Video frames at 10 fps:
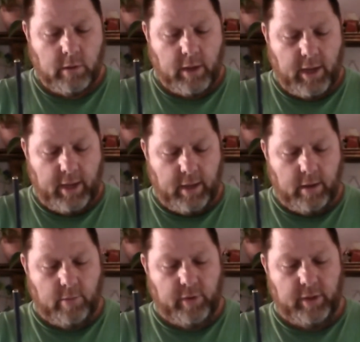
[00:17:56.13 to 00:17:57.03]

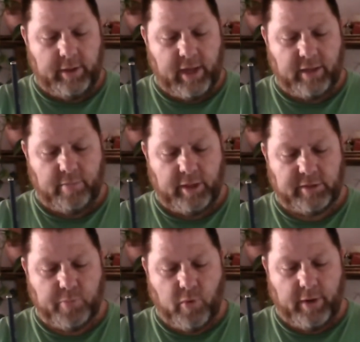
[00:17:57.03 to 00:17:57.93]
And we look at the
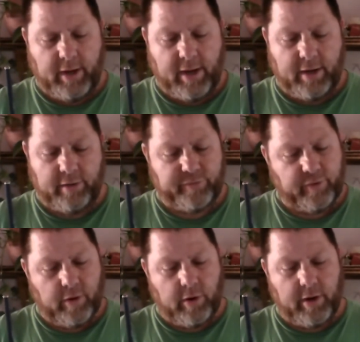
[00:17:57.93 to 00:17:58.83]
Bloodsport, and it's
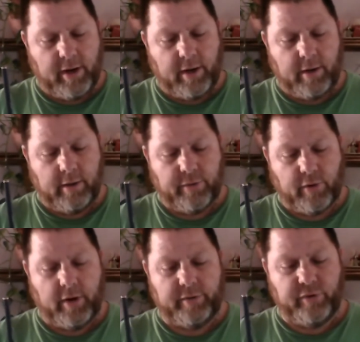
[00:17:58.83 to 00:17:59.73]

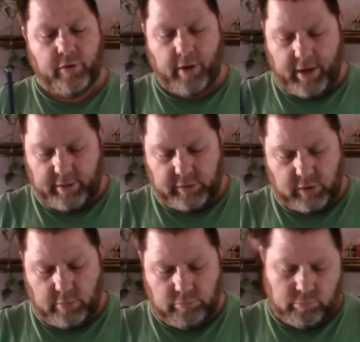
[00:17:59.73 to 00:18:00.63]
332 grains,
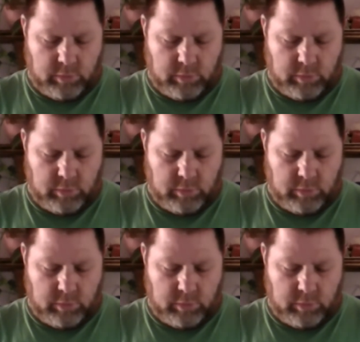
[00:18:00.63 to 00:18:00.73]
so